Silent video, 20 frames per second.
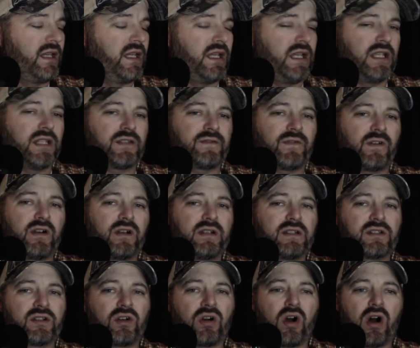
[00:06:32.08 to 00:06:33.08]
As far as
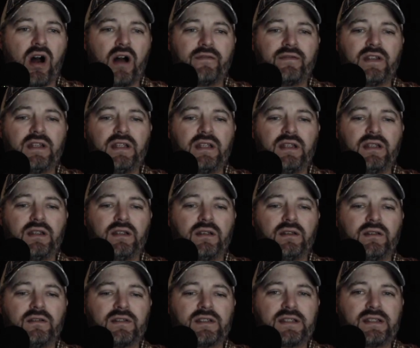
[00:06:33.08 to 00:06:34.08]
coffee
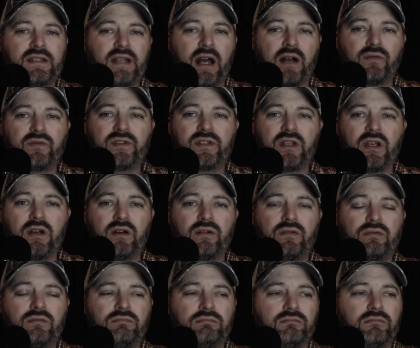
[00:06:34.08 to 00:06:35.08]
stouts
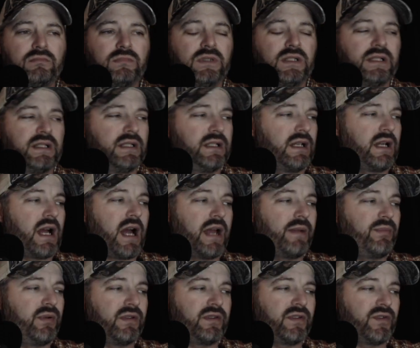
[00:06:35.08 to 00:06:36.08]
go, I'd
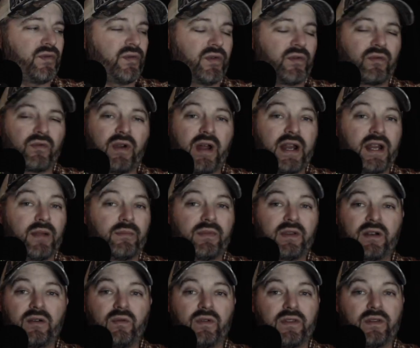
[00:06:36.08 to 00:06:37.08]
put this one right up
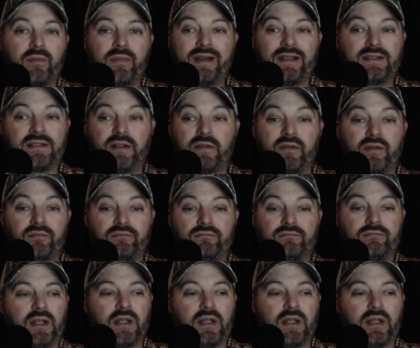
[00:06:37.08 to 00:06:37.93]
there with the best of them.